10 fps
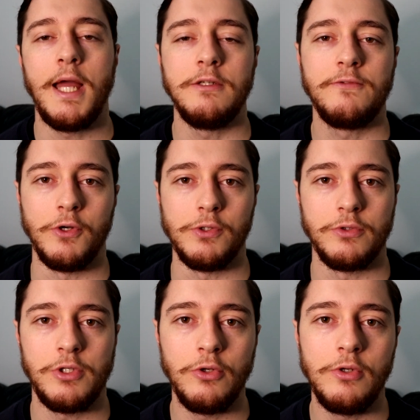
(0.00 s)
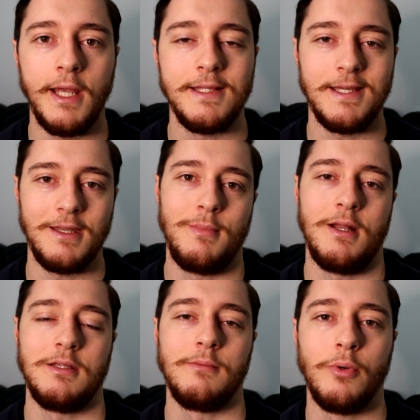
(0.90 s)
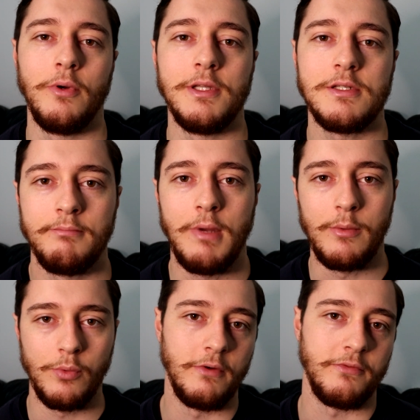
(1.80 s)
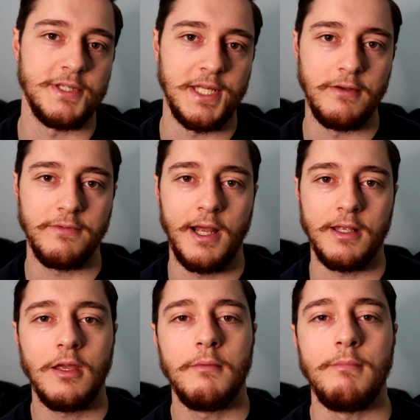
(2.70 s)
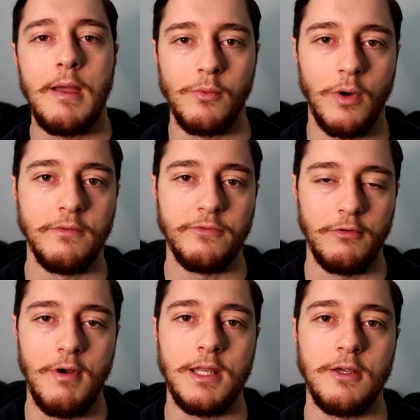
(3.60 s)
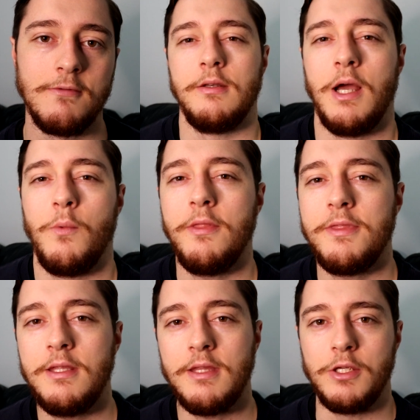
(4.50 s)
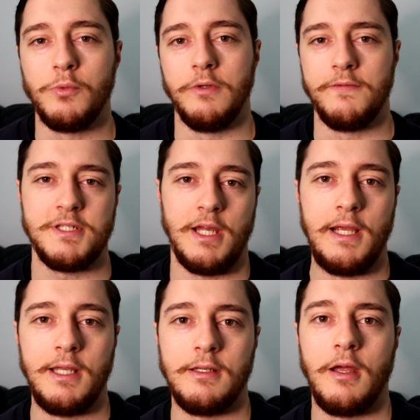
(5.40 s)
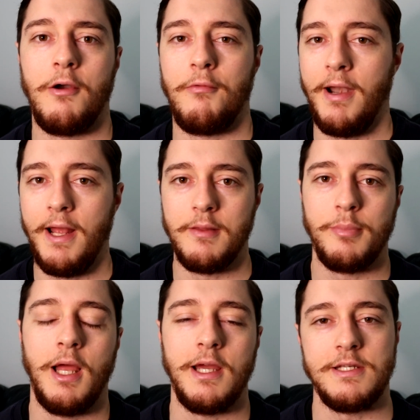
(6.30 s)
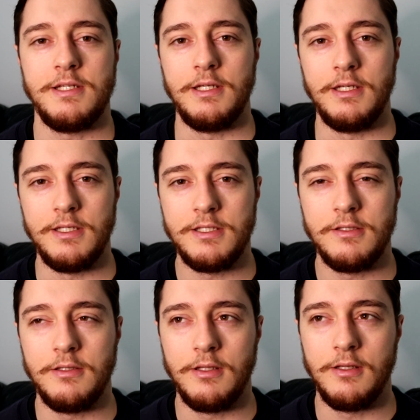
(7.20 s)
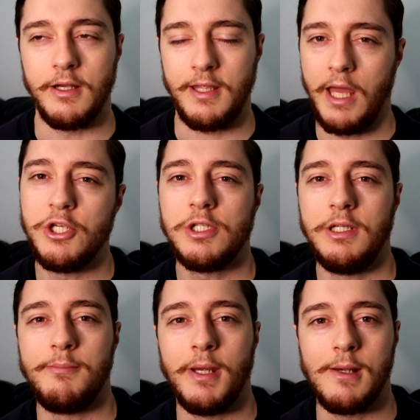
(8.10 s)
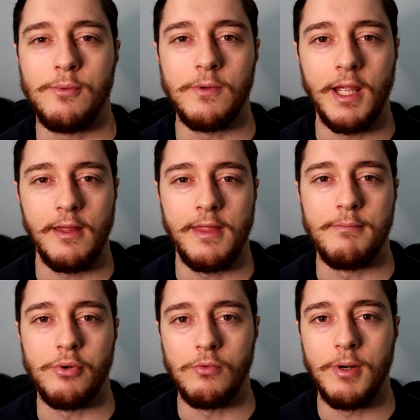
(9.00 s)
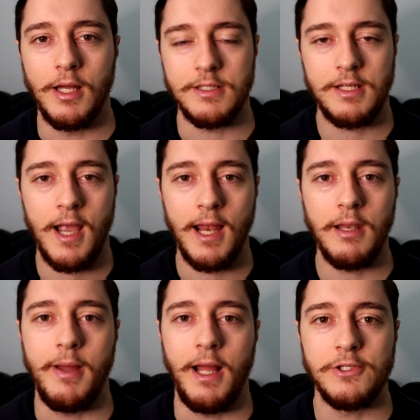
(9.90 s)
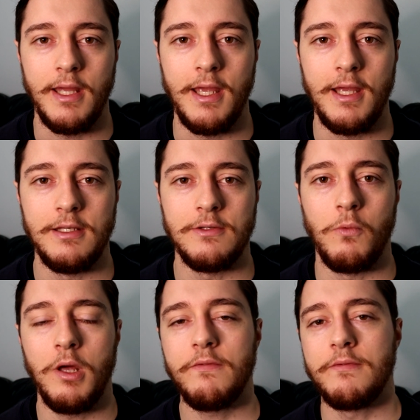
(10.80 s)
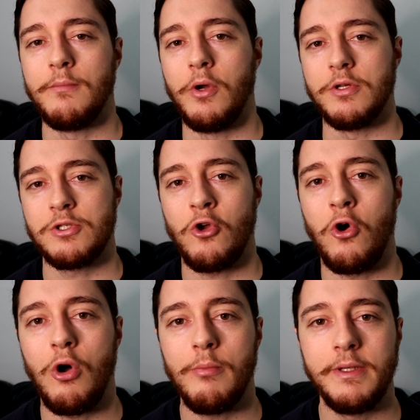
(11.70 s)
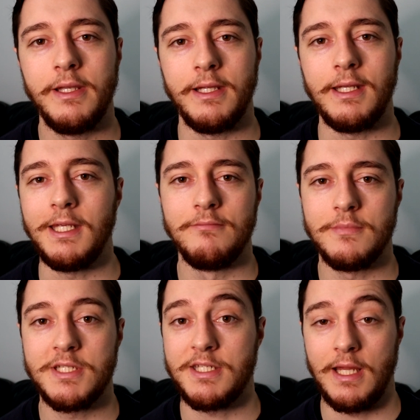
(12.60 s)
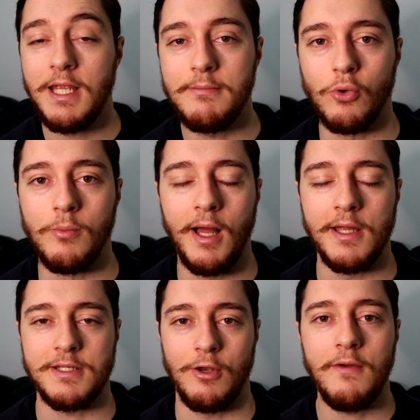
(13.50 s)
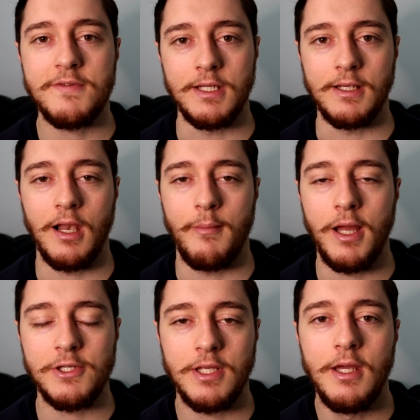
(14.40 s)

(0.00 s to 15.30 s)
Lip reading: and you've got your 2 antenna mounting points, maybe one for a sand flag, maybe one for a radio. Now, one thing that you would have seen around the place is occasionally people get their bull bars color matched, and one of the most commonly seen bull bars that I've seen color matched